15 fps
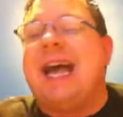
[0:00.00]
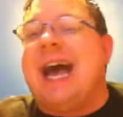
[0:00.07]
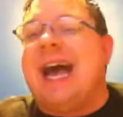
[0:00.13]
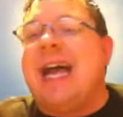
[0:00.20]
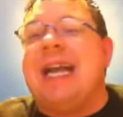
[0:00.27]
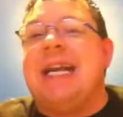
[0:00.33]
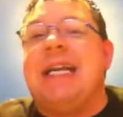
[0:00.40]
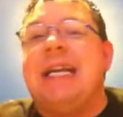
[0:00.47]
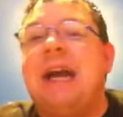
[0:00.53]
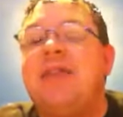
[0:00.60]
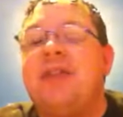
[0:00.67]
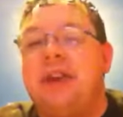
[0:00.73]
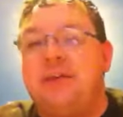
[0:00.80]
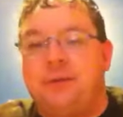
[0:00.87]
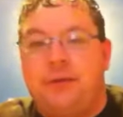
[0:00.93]
I got
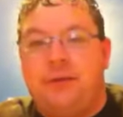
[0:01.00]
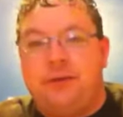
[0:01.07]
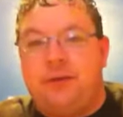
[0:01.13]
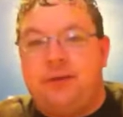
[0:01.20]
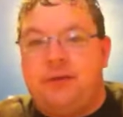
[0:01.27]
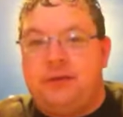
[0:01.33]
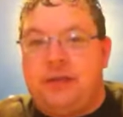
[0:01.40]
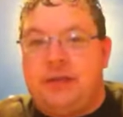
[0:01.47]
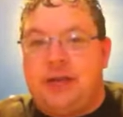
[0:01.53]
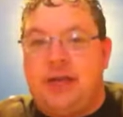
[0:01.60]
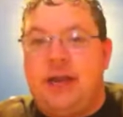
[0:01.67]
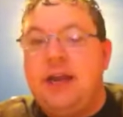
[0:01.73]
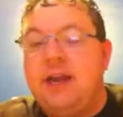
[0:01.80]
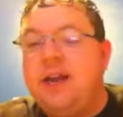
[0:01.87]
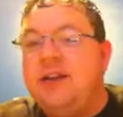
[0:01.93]
nothing for
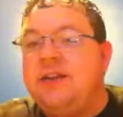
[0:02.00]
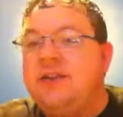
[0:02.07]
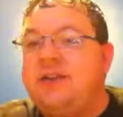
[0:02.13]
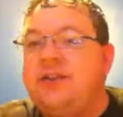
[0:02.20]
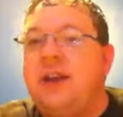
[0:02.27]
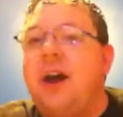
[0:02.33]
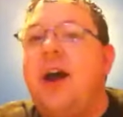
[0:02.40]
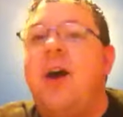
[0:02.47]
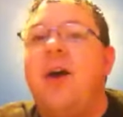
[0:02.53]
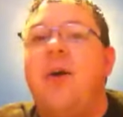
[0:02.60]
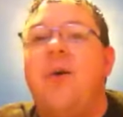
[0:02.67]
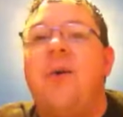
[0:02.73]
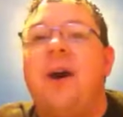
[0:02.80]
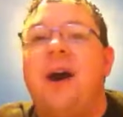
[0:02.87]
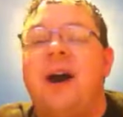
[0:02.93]
Thursday.
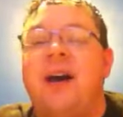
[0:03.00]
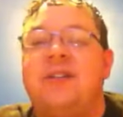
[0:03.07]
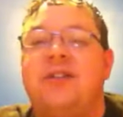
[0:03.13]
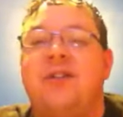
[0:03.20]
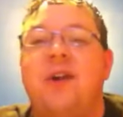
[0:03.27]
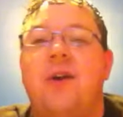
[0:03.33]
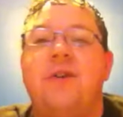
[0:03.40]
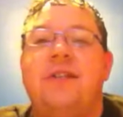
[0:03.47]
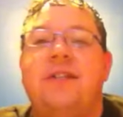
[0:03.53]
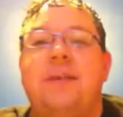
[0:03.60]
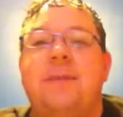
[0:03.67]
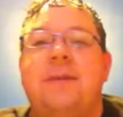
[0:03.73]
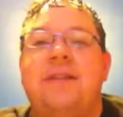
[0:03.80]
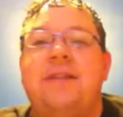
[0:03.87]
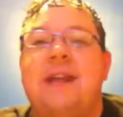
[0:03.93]
So, uh, Sir Owen
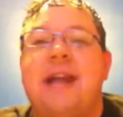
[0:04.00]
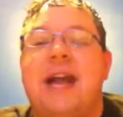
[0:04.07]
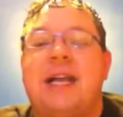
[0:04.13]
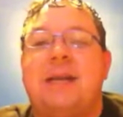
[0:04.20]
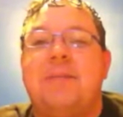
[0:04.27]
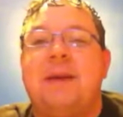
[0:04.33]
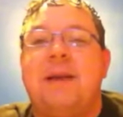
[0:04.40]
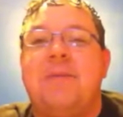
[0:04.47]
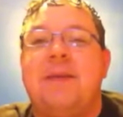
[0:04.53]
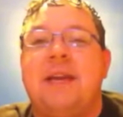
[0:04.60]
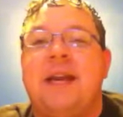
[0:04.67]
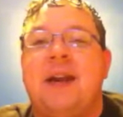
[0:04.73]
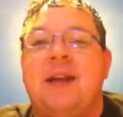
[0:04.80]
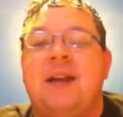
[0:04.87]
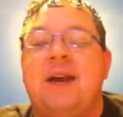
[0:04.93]
Sip and Snack may
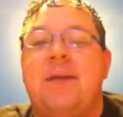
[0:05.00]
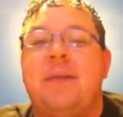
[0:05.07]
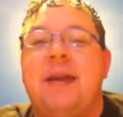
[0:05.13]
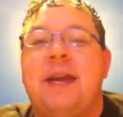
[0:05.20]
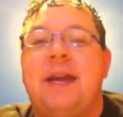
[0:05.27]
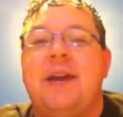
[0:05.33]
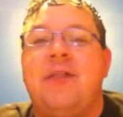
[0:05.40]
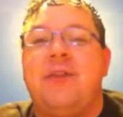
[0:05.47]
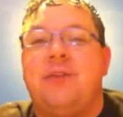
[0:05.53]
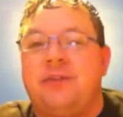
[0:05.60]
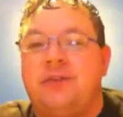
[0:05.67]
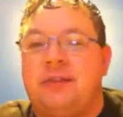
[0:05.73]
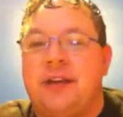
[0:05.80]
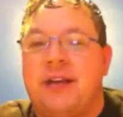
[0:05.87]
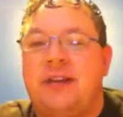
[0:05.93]
be uh, coming
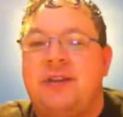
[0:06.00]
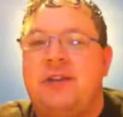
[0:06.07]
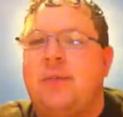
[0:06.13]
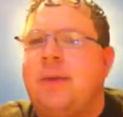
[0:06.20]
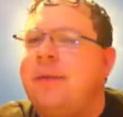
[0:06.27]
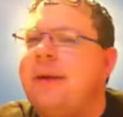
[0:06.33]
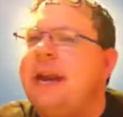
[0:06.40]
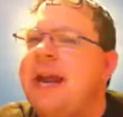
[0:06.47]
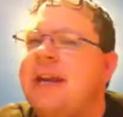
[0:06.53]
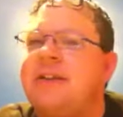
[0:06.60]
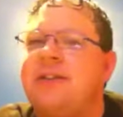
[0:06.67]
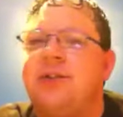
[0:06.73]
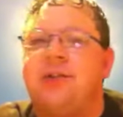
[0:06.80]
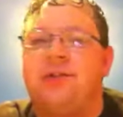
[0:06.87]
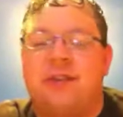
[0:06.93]
Thursday. So maybe
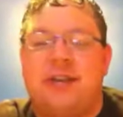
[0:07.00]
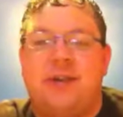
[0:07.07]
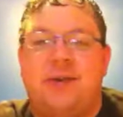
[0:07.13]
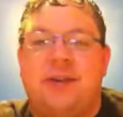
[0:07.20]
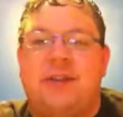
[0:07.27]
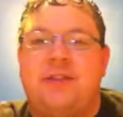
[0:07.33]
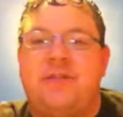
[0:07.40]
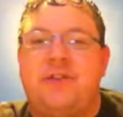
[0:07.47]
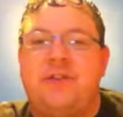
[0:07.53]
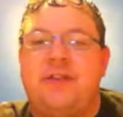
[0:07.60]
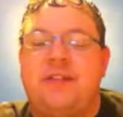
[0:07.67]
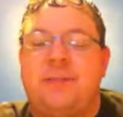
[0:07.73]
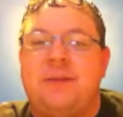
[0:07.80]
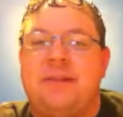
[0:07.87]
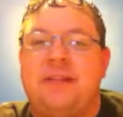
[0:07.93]
next Thursday you'll get the first
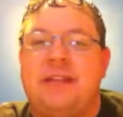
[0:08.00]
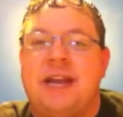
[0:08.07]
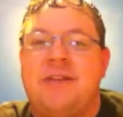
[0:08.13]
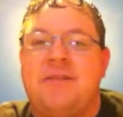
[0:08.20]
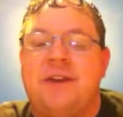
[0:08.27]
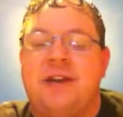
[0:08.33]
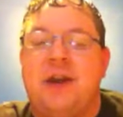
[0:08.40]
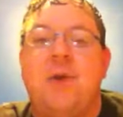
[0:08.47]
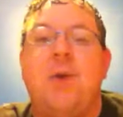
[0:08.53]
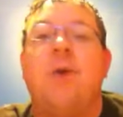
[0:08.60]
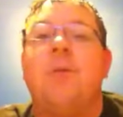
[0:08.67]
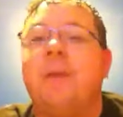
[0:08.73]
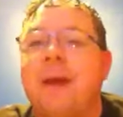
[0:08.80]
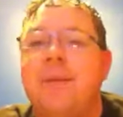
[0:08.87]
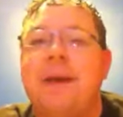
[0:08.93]
Sip and Snack video.
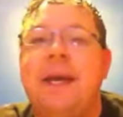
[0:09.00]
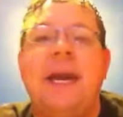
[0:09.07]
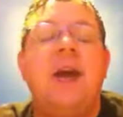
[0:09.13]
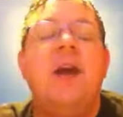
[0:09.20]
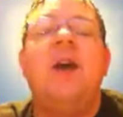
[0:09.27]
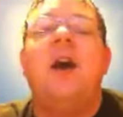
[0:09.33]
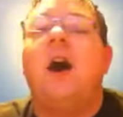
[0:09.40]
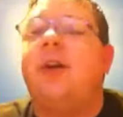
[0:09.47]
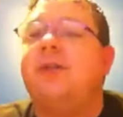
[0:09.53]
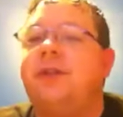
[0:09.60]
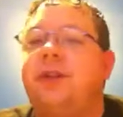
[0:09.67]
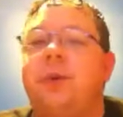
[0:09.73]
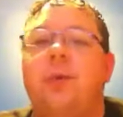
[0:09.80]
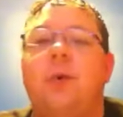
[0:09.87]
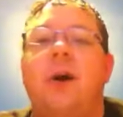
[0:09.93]
Or maybe I'll
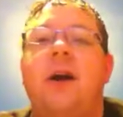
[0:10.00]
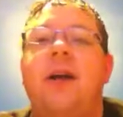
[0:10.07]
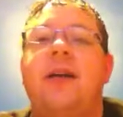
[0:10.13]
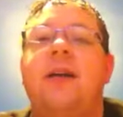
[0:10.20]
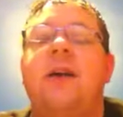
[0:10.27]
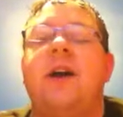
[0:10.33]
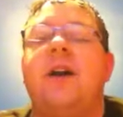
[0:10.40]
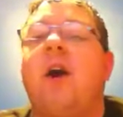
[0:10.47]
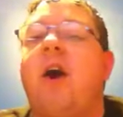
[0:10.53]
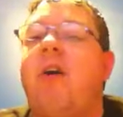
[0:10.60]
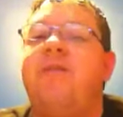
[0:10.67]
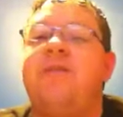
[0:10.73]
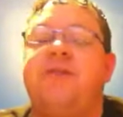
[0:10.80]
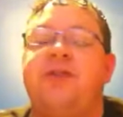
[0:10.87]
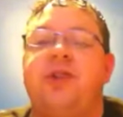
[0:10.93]
do one, an
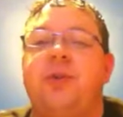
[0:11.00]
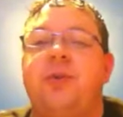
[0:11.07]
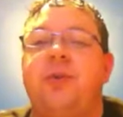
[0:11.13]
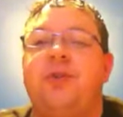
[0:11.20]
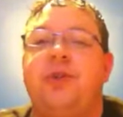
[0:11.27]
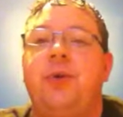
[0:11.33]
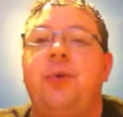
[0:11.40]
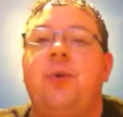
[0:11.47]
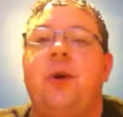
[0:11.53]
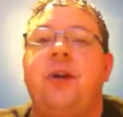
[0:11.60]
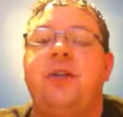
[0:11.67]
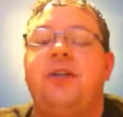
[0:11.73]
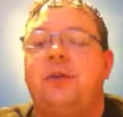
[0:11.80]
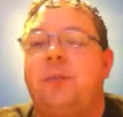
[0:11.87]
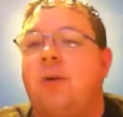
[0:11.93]
off shoot, shoot
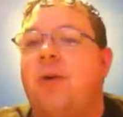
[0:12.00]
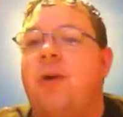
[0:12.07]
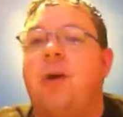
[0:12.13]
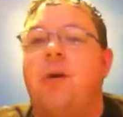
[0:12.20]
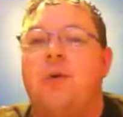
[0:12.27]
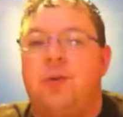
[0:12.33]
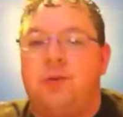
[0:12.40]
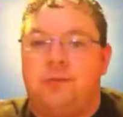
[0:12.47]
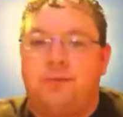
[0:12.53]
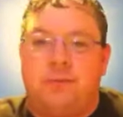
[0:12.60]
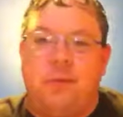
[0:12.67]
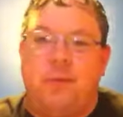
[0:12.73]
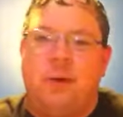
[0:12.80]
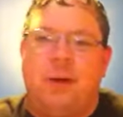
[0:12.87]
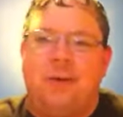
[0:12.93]
one tomorrow, or,
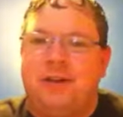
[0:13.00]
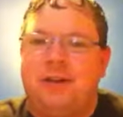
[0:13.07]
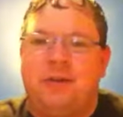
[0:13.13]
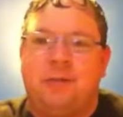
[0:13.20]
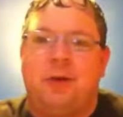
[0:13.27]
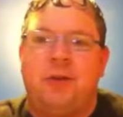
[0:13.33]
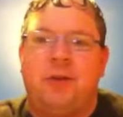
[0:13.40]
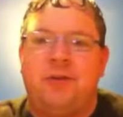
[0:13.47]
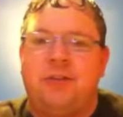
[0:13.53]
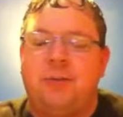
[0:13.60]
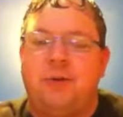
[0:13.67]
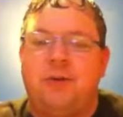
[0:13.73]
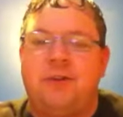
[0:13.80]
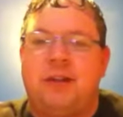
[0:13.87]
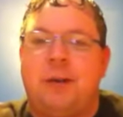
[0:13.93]
well, probably not tomorrow because
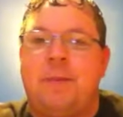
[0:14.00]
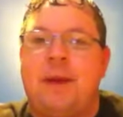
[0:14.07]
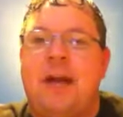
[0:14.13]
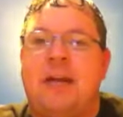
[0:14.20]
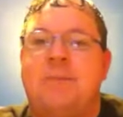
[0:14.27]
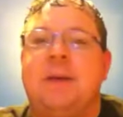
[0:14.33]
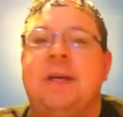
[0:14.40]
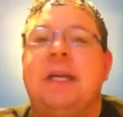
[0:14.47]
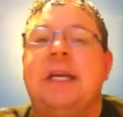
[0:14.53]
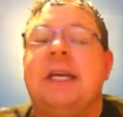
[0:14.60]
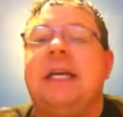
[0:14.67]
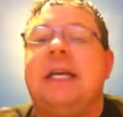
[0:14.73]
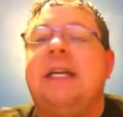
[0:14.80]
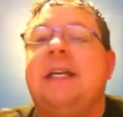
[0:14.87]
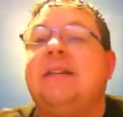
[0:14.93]
tomorrow's kind of packed, but
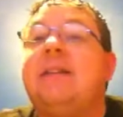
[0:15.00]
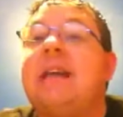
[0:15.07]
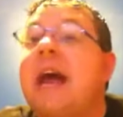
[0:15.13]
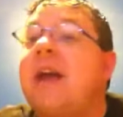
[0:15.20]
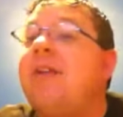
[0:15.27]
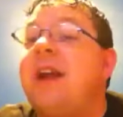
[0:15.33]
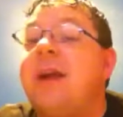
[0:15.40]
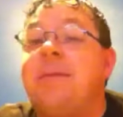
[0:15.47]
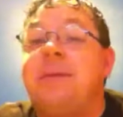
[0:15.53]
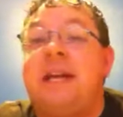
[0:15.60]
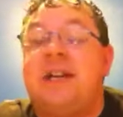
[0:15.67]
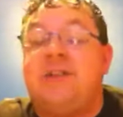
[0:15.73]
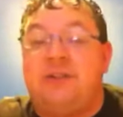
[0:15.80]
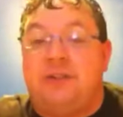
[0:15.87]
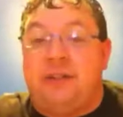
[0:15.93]
Saturday
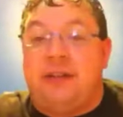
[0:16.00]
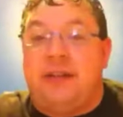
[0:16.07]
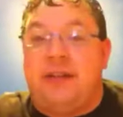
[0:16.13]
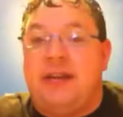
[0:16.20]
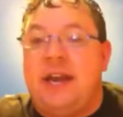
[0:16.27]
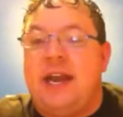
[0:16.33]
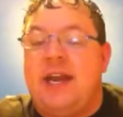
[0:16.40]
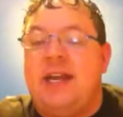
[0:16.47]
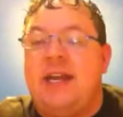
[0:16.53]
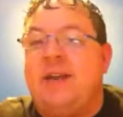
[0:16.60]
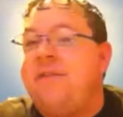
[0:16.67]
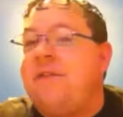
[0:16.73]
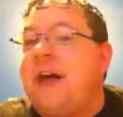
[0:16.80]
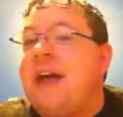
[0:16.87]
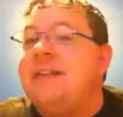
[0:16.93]
potentially. And
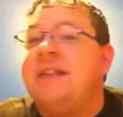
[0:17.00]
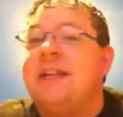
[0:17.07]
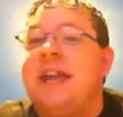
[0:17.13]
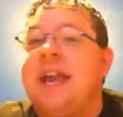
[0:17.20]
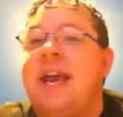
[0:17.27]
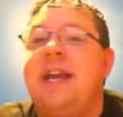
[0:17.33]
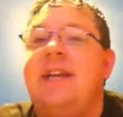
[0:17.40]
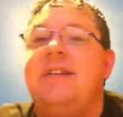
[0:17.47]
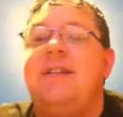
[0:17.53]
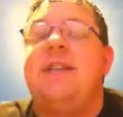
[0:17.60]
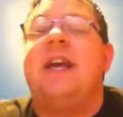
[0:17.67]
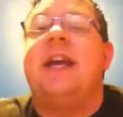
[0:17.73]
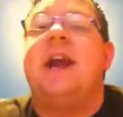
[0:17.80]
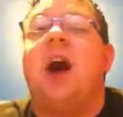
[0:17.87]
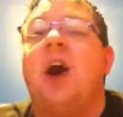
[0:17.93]
if that's the case,
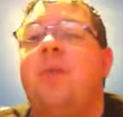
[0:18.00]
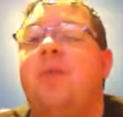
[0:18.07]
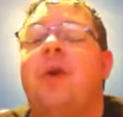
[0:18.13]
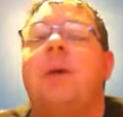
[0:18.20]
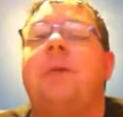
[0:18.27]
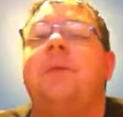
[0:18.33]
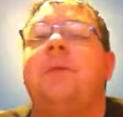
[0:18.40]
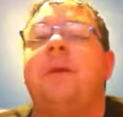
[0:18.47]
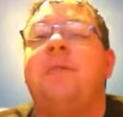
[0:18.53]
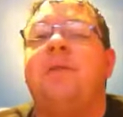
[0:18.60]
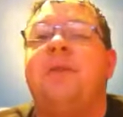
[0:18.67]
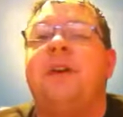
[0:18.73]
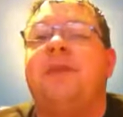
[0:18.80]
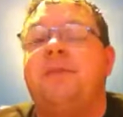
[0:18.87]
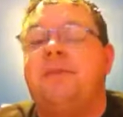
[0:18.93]
then I'll probably
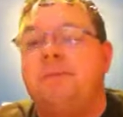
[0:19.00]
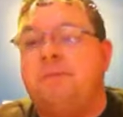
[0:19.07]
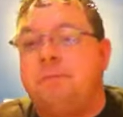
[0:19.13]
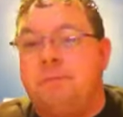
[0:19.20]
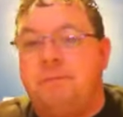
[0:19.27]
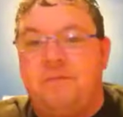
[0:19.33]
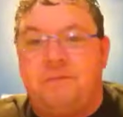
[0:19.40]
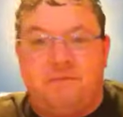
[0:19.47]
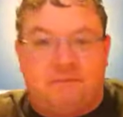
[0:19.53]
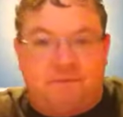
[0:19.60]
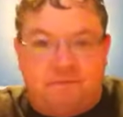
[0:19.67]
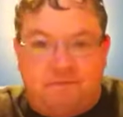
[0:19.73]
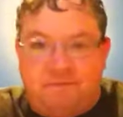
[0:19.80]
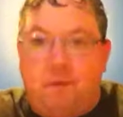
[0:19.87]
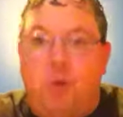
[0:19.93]
move it
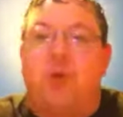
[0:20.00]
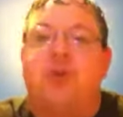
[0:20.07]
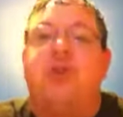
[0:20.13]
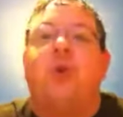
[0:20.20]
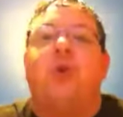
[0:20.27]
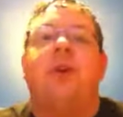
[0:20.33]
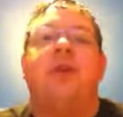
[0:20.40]
for sure